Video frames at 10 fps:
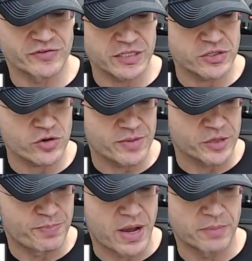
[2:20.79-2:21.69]
Let's talk
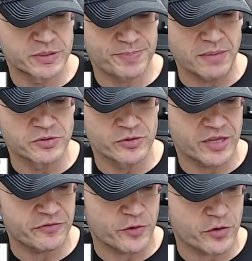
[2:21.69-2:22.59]
about pumps. Pumps, you
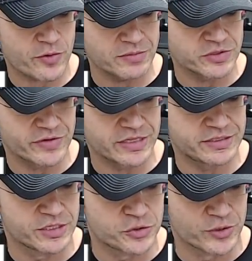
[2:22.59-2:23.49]
get 4 grams of
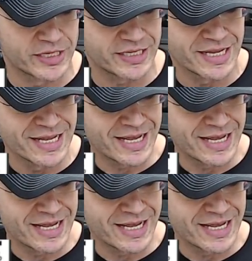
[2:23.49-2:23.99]
L-citrulline,